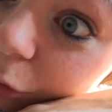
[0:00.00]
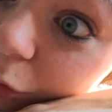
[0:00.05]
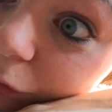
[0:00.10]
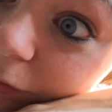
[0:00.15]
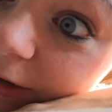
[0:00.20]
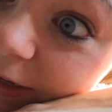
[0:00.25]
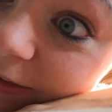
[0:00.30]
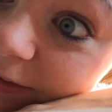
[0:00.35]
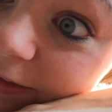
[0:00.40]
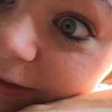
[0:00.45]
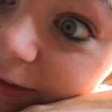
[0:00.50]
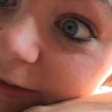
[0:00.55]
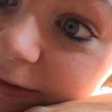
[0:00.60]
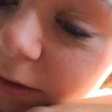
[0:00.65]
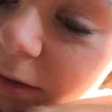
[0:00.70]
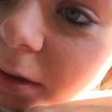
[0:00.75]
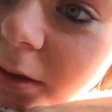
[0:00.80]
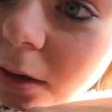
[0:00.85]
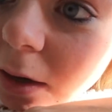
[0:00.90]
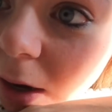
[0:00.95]
already.
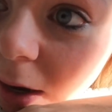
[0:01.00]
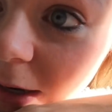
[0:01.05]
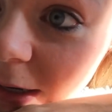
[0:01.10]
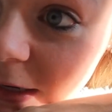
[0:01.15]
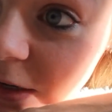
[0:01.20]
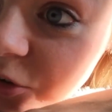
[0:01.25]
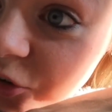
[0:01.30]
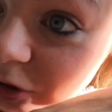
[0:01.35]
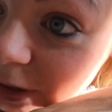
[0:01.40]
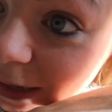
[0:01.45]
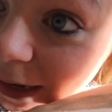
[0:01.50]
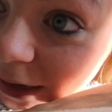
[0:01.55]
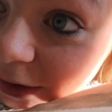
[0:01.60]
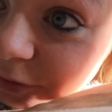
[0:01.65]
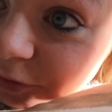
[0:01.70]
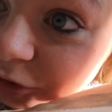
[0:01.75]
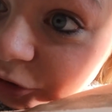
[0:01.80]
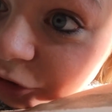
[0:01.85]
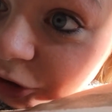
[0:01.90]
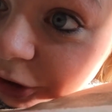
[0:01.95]
I literally have
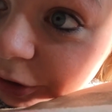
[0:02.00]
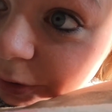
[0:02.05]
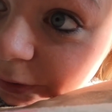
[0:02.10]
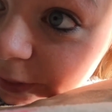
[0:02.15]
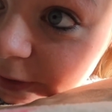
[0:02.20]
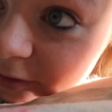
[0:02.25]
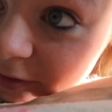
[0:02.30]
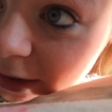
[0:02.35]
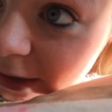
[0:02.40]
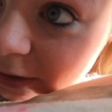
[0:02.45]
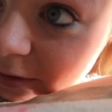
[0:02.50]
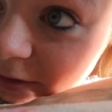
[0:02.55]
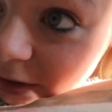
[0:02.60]
to show you this leg